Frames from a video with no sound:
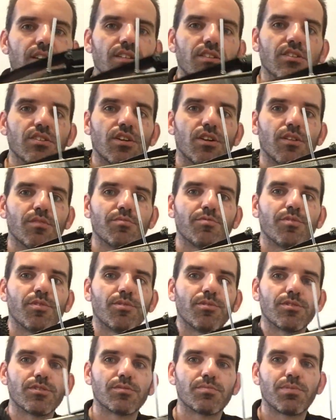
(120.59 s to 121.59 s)
Top
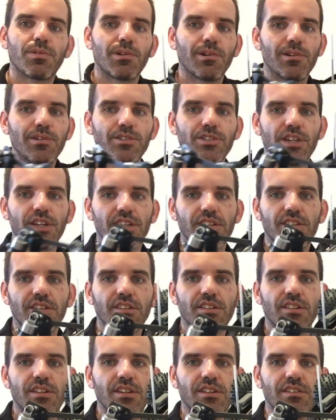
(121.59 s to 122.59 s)
Force project
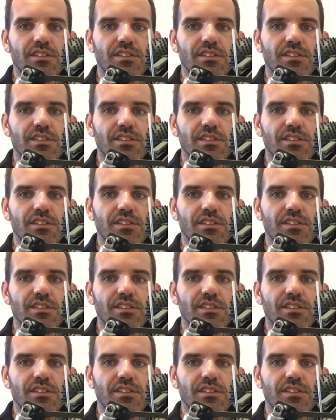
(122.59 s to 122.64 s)
that